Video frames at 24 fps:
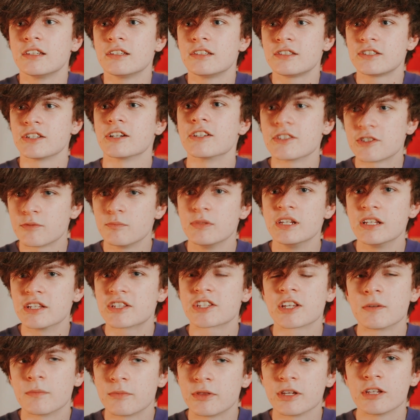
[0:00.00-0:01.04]
does mean
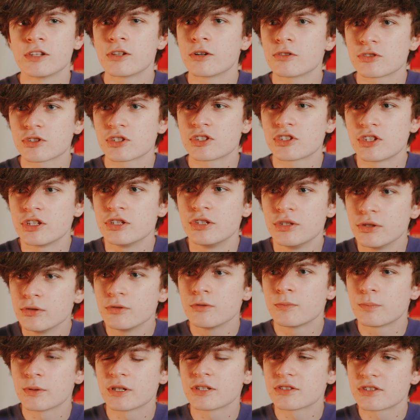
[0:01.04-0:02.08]
something, not just to you,
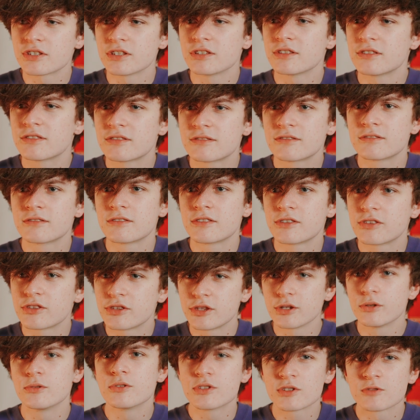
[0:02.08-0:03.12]
but to
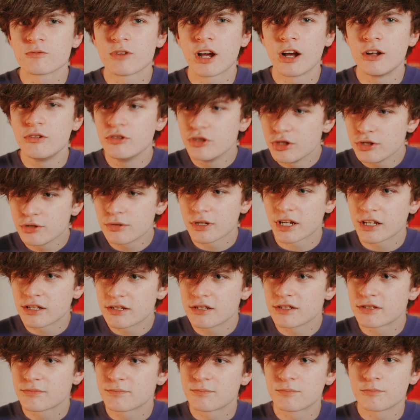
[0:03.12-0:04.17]
those around you, and